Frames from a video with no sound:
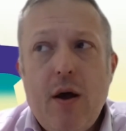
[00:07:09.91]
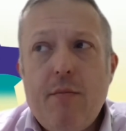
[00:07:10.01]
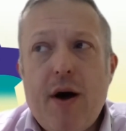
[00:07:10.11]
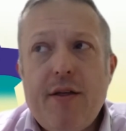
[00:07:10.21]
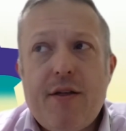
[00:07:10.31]

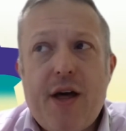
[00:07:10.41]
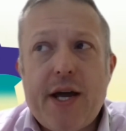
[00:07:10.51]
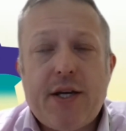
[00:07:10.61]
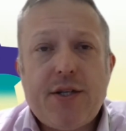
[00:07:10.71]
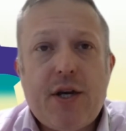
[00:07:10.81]
My other
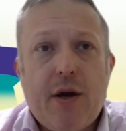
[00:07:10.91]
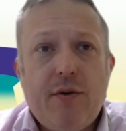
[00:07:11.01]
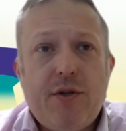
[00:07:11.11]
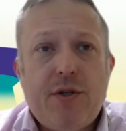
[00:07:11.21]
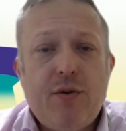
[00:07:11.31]
thanks
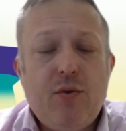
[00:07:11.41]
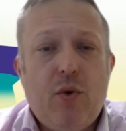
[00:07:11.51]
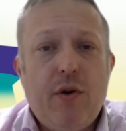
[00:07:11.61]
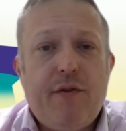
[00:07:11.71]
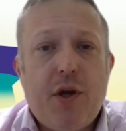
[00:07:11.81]
goes to
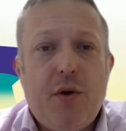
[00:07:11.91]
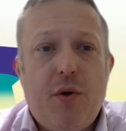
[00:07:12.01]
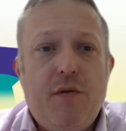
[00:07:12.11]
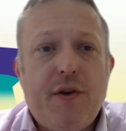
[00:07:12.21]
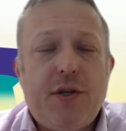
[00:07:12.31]
all of you
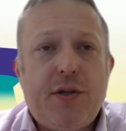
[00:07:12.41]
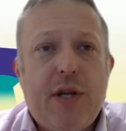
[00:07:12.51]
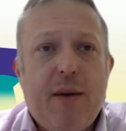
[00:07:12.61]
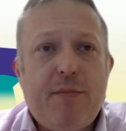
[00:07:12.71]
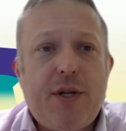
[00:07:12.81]
who've
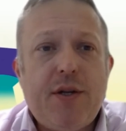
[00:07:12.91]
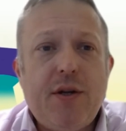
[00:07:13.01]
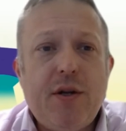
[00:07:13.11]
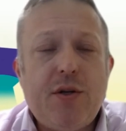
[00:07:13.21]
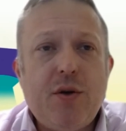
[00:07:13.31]
adapted
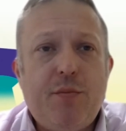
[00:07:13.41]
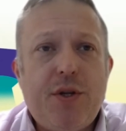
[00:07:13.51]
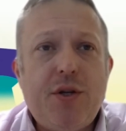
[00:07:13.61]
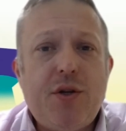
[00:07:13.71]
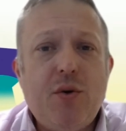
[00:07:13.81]
and
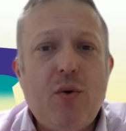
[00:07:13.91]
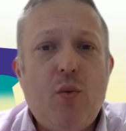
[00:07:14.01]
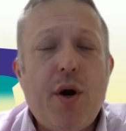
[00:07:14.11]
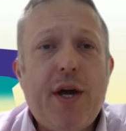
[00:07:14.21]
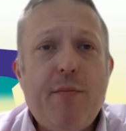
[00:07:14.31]
adopted your
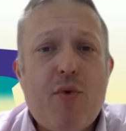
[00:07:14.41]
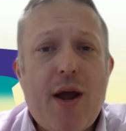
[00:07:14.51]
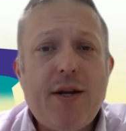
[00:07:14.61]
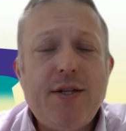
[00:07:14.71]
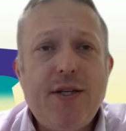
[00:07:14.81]
working
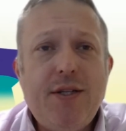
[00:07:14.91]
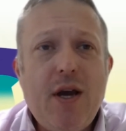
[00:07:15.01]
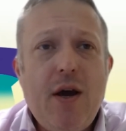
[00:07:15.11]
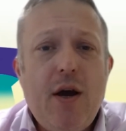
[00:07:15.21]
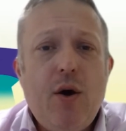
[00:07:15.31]
practices.
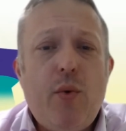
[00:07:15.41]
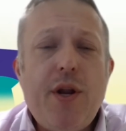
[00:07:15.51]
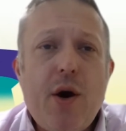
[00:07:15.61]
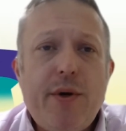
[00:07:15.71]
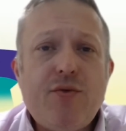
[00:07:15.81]
We
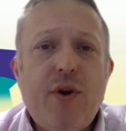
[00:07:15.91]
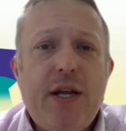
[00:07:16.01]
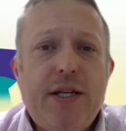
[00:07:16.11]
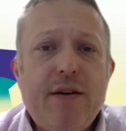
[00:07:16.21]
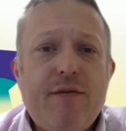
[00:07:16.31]
know it's
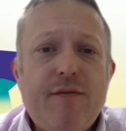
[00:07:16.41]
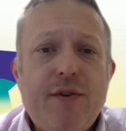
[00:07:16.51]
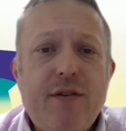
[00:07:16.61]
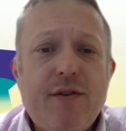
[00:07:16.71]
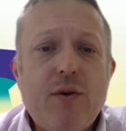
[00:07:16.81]
really
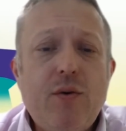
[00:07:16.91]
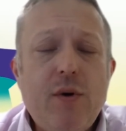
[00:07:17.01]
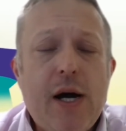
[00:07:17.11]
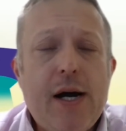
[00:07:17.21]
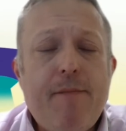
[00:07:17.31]

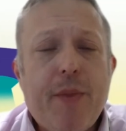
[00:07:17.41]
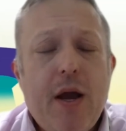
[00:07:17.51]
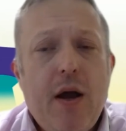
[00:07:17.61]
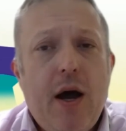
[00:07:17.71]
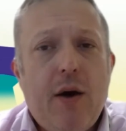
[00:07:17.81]
difficult,
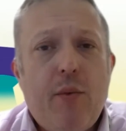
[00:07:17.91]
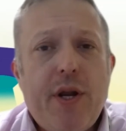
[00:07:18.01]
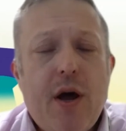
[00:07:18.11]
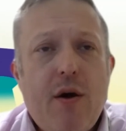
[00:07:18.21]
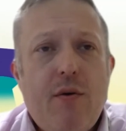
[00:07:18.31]
and we
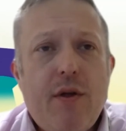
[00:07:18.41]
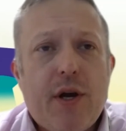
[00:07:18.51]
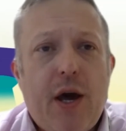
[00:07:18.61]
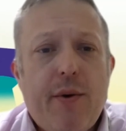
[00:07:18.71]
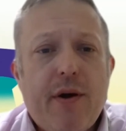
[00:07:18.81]
know
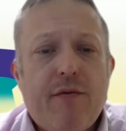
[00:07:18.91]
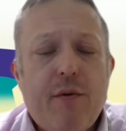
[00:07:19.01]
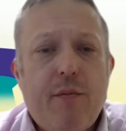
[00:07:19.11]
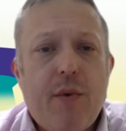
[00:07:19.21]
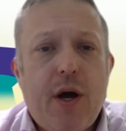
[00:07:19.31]
that going
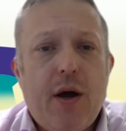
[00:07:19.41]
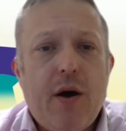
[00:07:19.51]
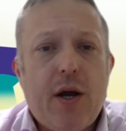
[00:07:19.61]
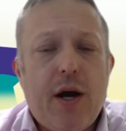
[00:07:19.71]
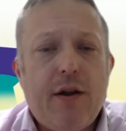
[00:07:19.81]
from
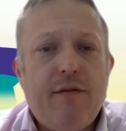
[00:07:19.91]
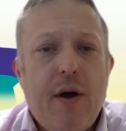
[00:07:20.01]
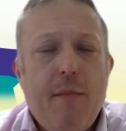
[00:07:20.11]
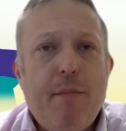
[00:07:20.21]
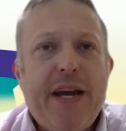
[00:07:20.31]
kind of
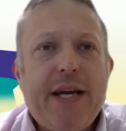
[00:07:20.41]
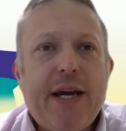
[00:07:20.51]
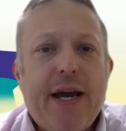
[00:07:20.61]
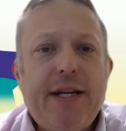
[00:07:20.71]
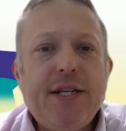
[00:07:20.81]

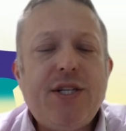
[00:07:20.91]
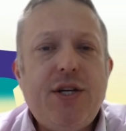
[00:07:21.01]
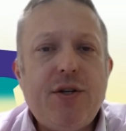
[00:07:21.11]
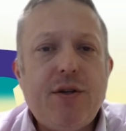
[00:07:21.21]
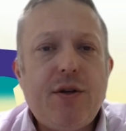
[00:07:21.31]
making a
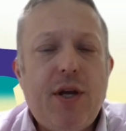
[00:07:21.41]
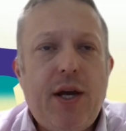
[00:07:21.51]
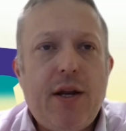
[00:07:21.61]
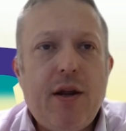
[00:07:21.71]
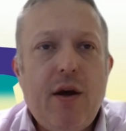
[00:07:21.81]
decision
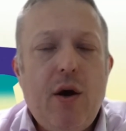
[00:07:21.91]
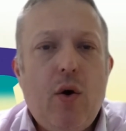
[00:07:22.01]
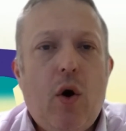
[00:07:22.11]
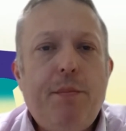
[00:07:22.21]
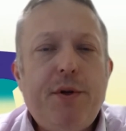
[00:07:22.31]
in
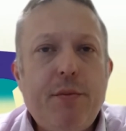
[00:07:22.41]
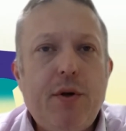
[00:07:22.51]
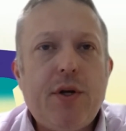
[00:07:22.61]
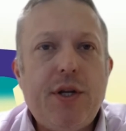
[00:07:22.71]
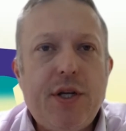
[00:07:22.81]

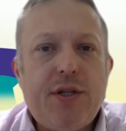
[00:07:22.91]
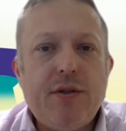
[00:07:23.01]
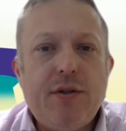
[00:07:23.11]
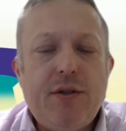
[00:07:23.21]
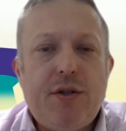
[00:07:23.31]
optimal
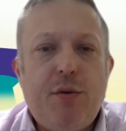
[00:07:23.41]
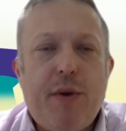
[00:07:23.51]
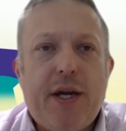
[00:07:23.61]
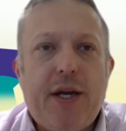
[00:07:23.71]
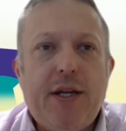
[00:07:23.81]
conditions to
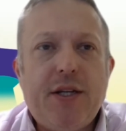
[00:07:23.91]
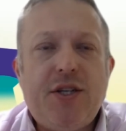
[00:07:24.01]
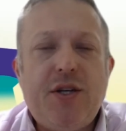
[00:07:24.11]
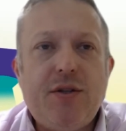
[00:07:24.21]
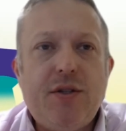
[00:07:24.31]
making
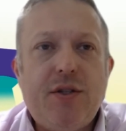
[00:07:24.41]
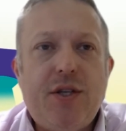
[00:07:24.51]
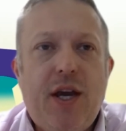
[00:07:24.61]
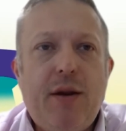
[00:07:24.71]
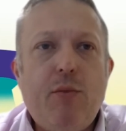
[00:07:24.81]

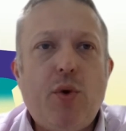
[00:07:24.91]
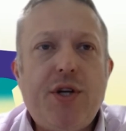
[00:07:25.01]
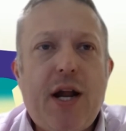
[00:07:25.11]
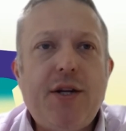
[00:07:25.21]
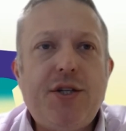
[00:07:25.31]
decisions in more
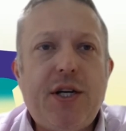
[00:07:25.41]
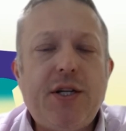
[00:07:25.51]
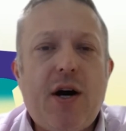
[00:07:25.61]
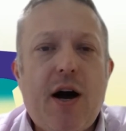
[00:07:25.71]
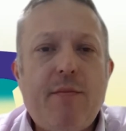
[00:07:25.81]
challenging
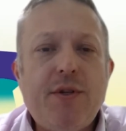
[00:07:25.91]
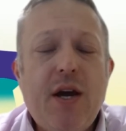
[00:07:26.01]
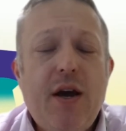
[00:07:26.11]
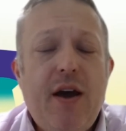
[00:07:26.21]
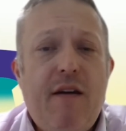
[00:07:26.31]
times,
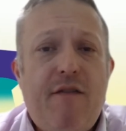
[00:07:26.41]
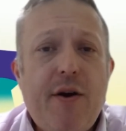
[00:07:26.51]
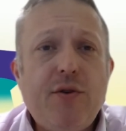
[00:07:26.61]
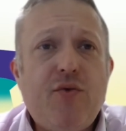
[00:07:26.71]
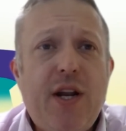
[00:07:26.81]
it
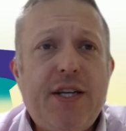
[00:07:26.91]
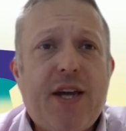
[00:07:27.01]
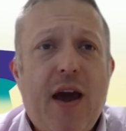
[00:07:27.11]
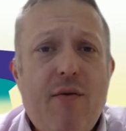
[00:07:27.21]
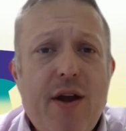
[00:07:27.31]
feels really
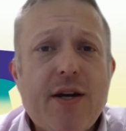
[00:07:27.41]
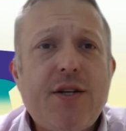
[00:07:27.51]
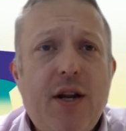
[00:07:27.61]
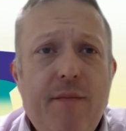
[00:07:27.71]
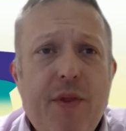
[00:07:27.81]
scary.
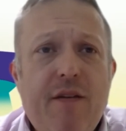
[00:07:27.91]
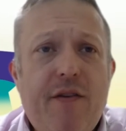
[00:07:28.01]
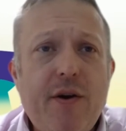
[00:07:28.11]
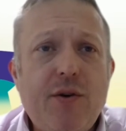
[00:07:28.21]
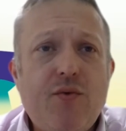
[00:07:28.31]
Actually, it
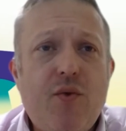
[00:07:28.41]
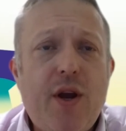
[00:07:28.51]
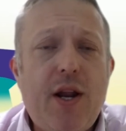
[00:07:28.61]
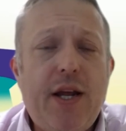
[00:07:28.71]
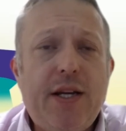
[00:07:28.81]
feels
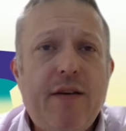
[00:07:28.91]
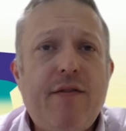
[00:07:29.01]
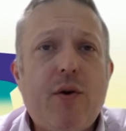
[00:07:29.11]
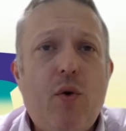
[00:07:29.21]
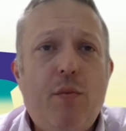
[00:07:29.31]
really
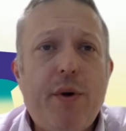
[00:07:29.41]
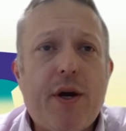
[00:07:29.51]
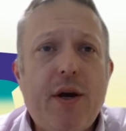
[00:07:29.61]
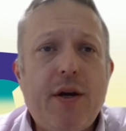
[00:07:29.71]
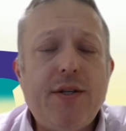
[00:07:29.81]
difficult
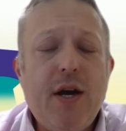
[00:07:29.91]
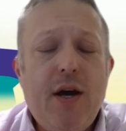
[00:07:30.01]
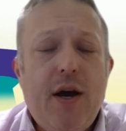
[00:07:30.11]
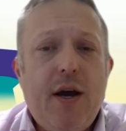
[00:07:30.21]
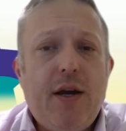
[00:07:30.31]
because
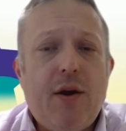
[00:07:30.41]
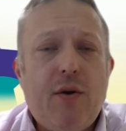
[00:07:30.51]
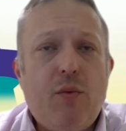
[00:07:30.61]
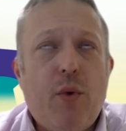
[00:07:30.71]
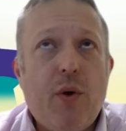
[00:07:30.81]

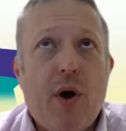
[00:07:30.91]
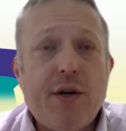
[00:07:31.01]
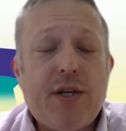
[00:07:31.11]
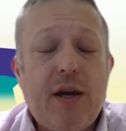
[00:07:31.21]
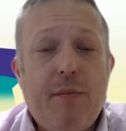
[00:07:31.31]
you're
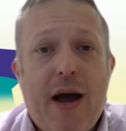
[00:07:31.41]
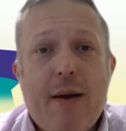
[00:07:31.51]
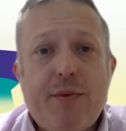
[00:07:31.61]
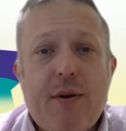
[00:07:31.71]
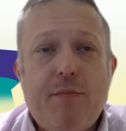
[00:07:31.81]
asking
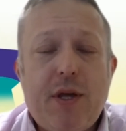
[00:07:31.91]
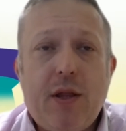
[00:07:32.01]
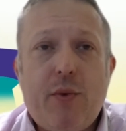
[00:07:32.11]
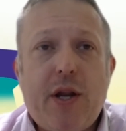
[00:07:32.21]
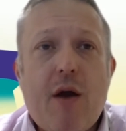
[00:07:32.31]
perhaps something
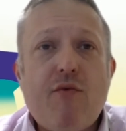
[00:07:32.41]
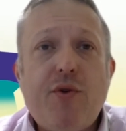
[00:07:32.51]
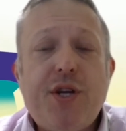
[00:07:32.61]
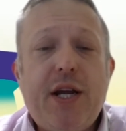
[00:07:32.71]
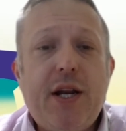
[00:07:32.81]
that we don't
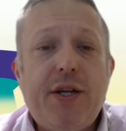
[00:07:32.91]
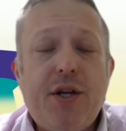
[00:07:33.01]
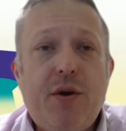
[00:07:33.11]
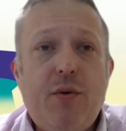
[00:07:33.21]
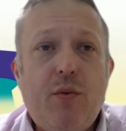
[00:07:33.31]
routinely
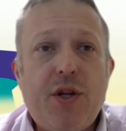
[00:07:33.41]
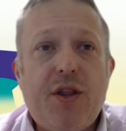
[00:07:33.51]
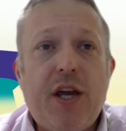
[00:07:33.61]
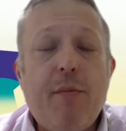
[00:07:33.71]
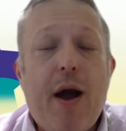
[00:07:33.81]
do, to
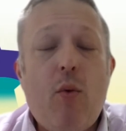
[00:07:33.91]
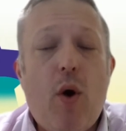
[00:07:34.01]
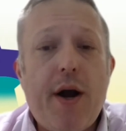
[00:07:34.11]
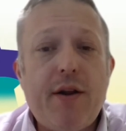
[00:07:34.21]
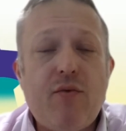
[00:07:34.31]
think about
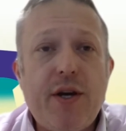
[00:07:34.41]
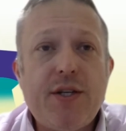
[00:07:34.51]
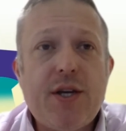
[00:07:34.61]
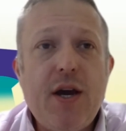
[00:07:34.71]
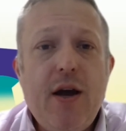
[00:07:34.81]
wider
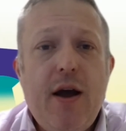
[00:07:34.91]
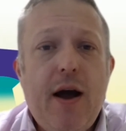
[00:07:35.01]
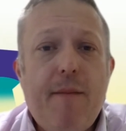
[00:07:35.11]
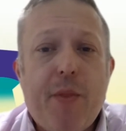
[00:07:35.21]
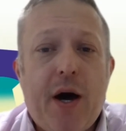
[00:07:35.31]
risk.
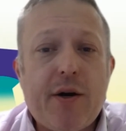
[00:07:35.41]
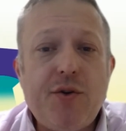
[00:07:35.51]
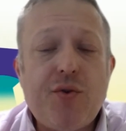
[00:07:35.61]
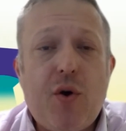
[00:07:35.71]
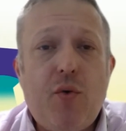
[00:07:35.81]
Our
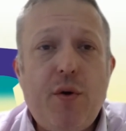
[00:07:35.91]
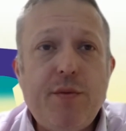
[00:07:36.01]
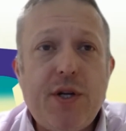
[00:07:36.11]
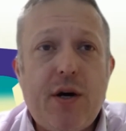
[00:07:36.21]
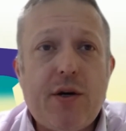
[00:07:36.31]
control
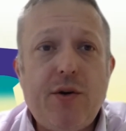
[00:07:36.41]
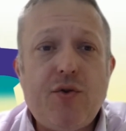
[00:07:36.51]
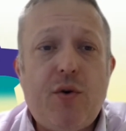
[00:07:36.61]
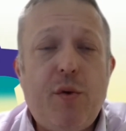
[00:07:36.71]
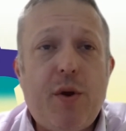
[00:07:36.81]
rooms and our
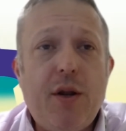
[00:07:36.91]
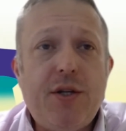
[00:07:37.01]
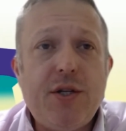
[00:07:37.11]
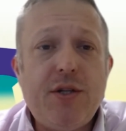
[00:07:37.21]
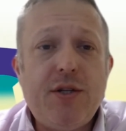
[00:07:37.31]
control room
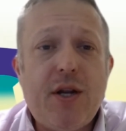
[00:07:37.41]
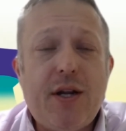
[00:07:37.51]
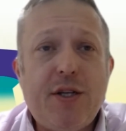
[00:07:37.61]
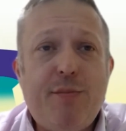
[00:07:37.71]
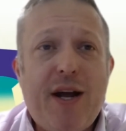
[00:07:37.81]
clinicians and our
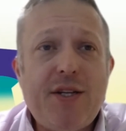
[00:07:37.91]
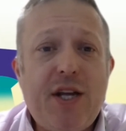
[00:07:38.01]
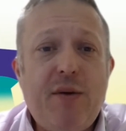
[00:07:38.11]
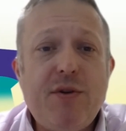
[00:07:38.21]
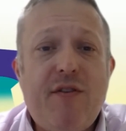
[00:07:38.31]
dispatch
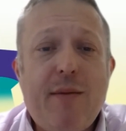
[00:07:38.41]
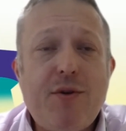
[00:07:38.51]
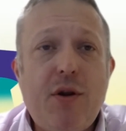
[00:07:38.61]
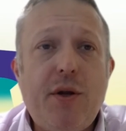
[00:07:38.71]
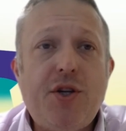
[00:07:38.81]
teams have
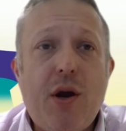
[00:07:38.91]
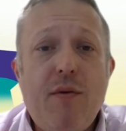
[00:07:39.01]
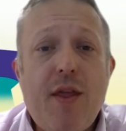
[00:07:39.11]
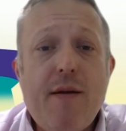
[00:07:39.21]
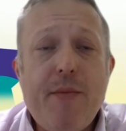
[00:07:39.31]
absolutely
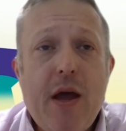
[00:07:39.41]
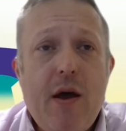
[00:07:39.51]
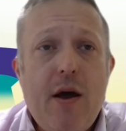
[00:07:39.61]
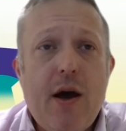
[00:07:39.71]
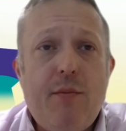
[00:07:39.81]
shown that
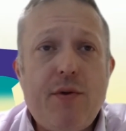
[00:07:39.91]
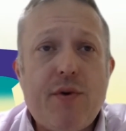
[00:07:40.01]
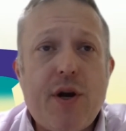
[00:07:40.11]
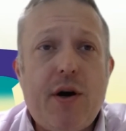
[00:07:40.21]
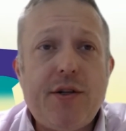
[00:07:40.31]
with
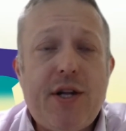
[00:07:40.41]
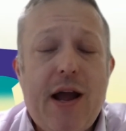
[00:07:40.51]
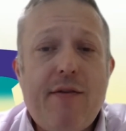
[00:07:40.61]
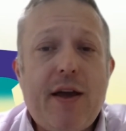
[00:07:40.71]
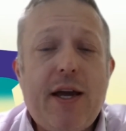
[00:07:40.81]
regards to
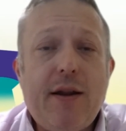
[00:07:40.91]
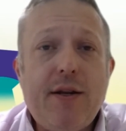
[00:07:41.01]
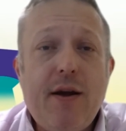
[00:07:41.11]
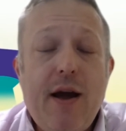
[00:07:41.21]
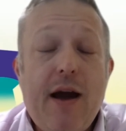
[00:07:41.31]
how
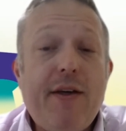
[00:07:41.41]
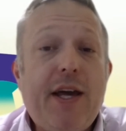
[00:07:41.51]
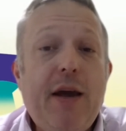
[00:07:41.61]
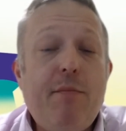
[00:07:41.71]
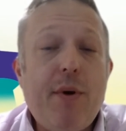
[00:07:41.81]
they
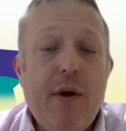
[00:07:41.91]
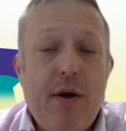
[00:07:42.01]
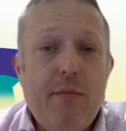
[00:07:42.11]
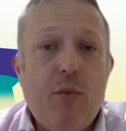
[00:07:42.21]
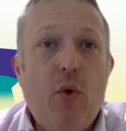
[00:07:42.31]
keep
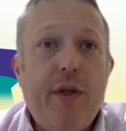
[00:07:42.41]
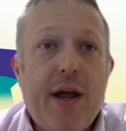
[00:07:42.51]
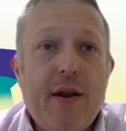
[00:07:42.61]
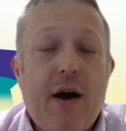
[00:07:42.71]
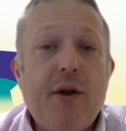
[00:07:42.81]
more
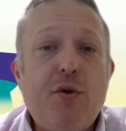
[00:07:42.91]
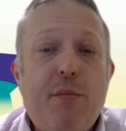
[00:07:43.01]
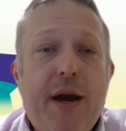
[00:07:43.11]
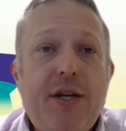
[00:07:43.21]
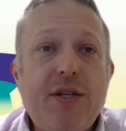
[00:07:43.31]
than 100
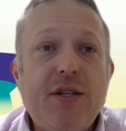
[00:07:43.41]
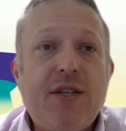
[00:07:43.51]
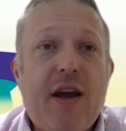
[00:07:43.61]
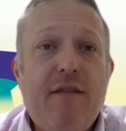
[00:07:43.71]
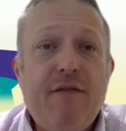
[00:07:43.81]
patients
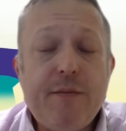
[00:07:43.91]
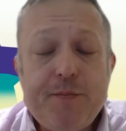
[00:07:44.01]
safe.